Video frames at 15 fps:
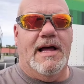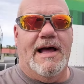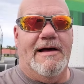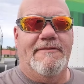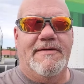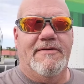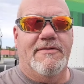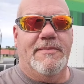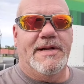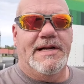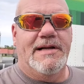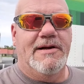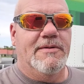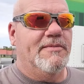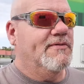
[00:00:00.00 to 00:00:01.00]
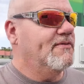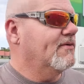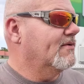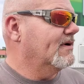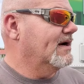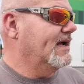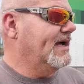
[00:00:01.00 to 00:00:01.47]
I've never been in here
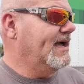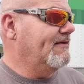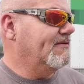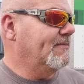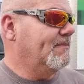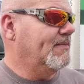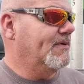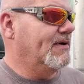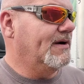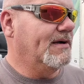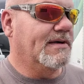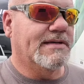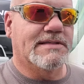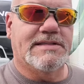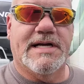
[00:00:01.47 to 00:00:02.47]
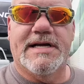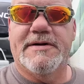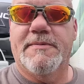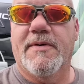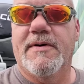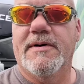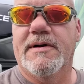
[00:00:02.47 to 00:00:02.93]
before, and they have a pretty good
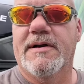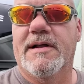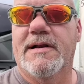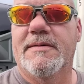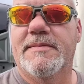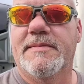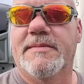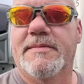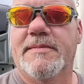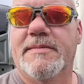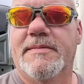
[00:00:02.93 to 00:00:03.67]
sized parking lot. Let me show